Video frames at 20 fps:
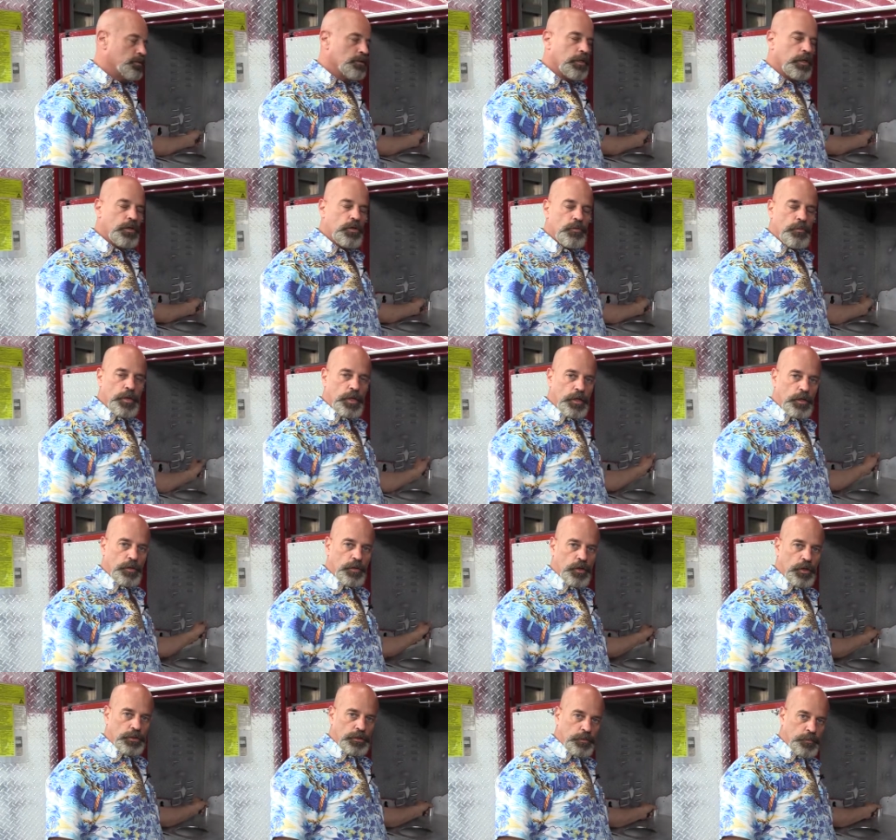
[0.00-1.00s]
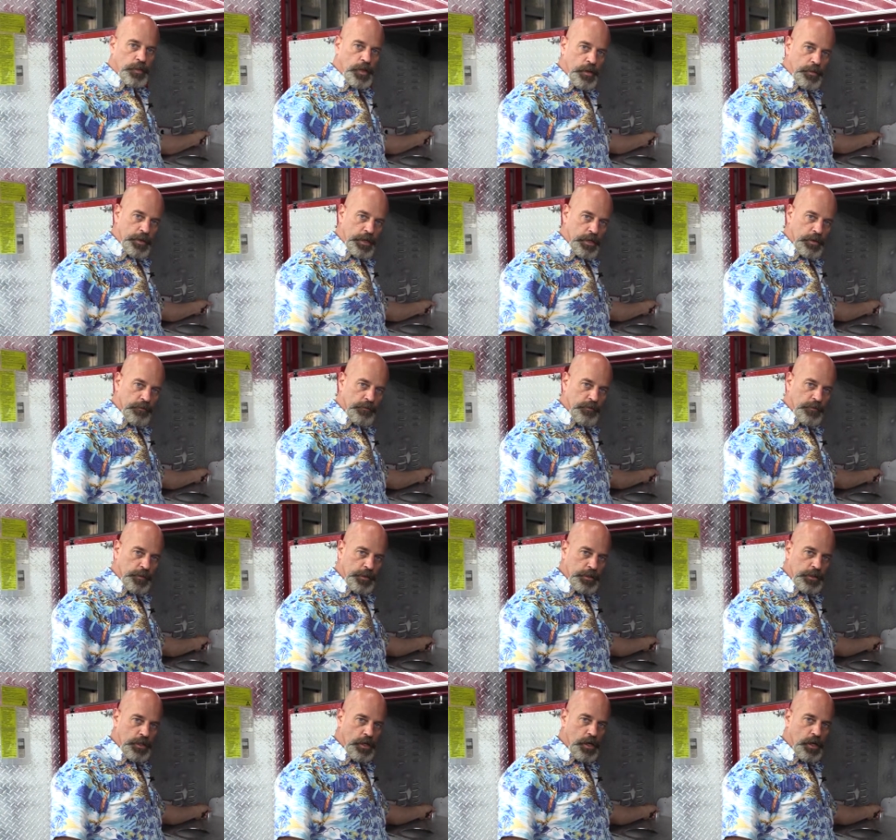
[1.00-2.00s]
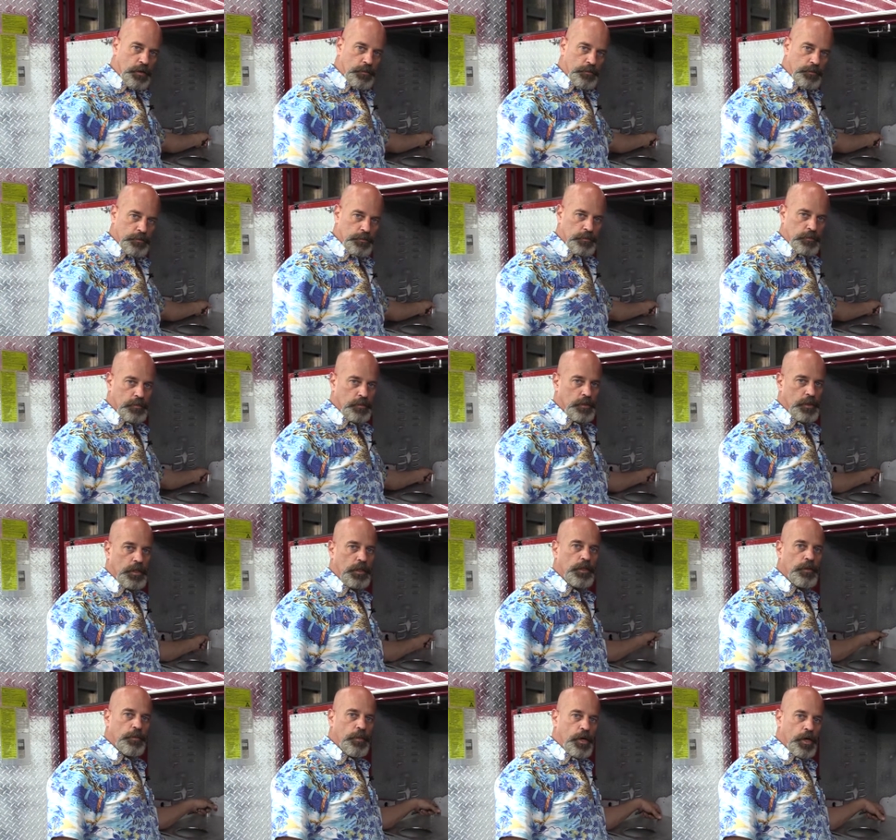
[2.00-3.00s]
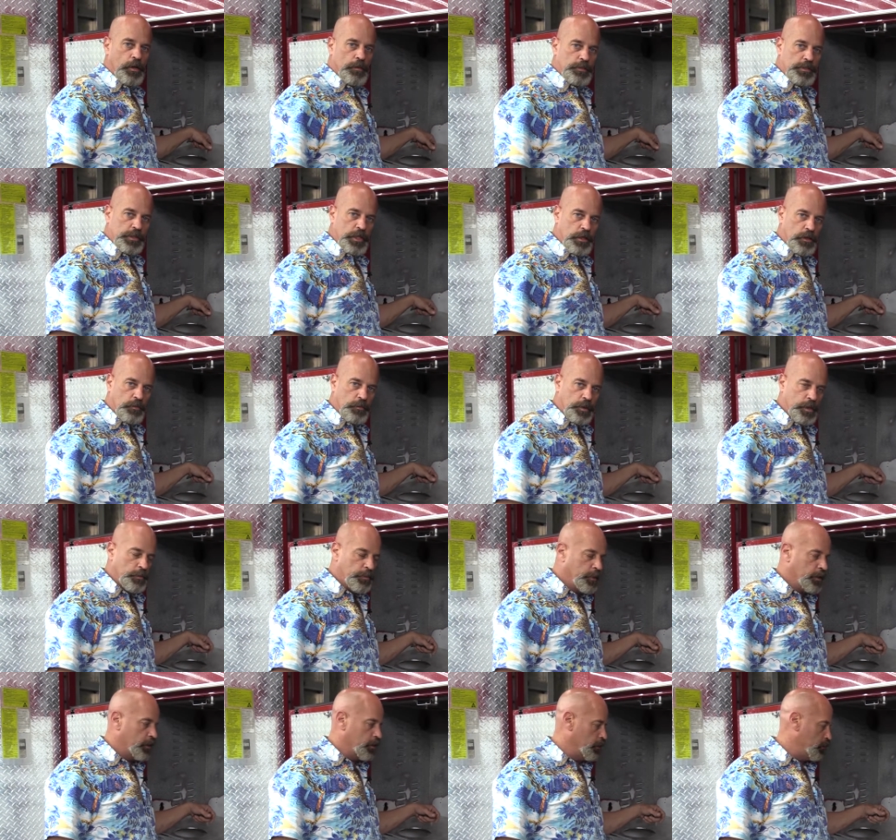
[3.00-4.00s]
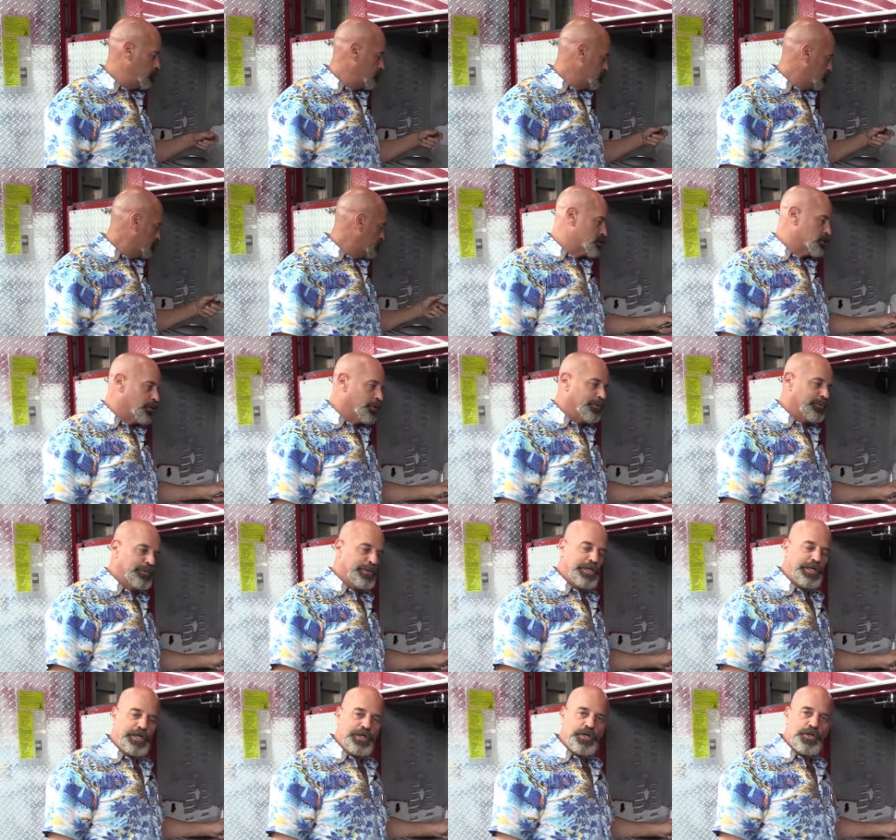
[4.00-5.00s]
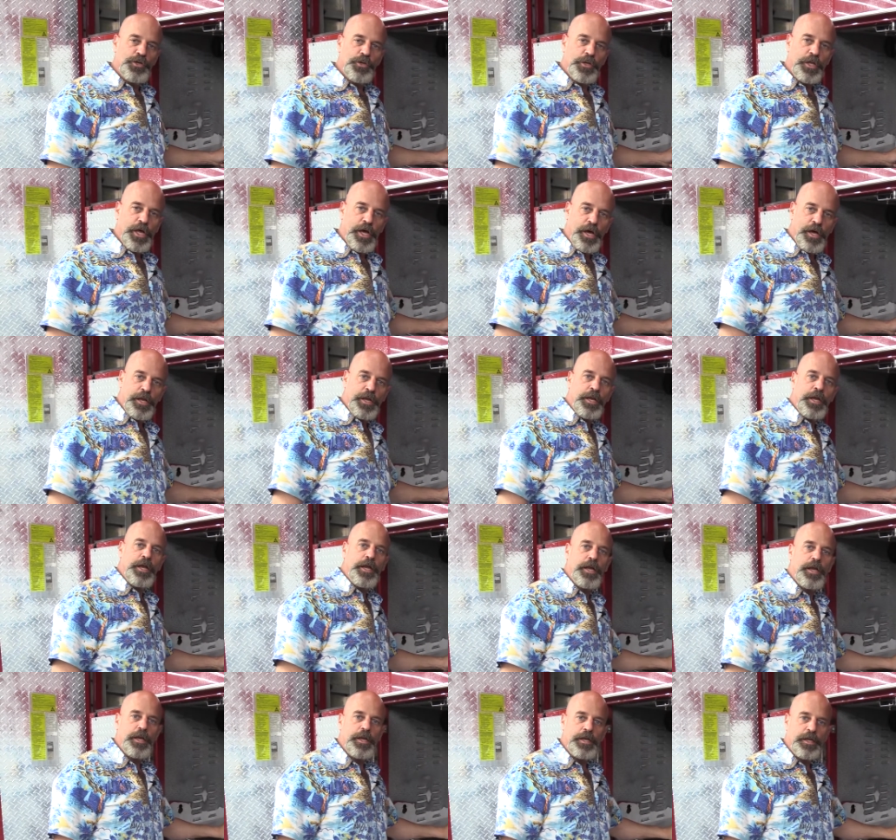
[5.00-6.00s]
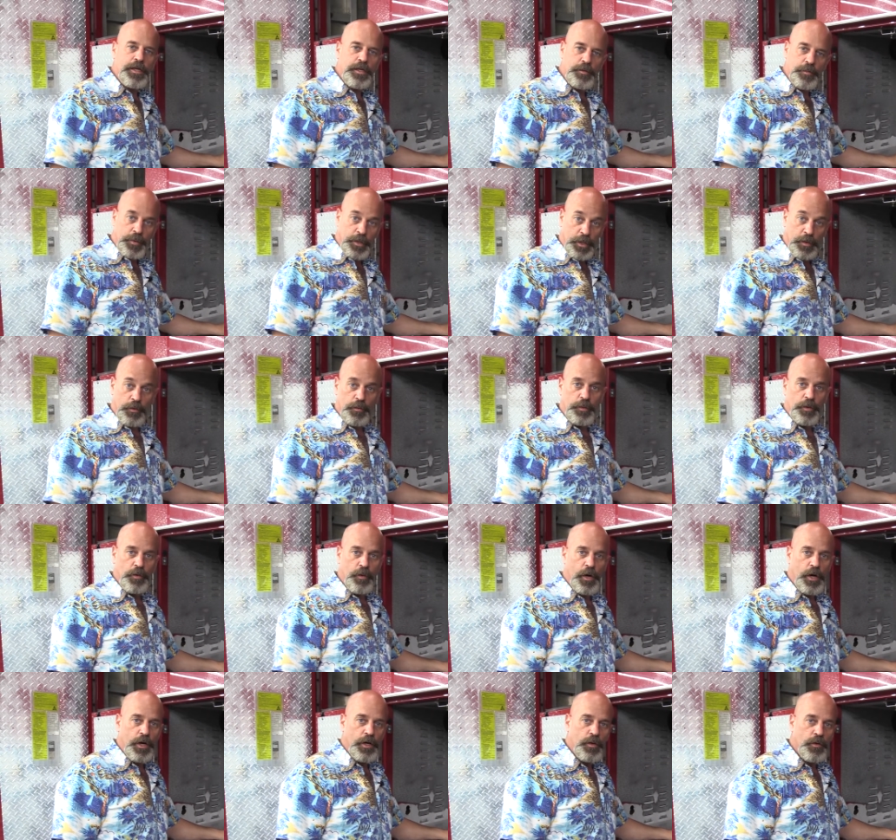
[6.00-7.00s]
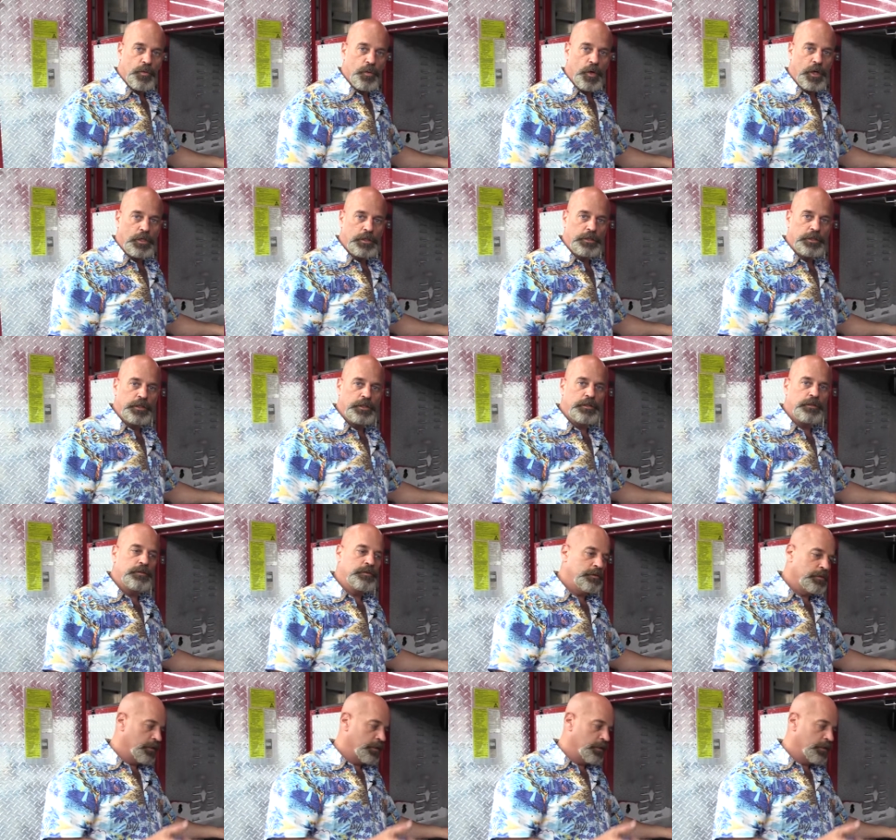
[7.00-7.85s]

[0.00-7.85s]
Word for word: So then you'll be able to hook the plumbing up from the top and the bottom side will be a pickup. So we need to do that and then the plate will be ready to weld in.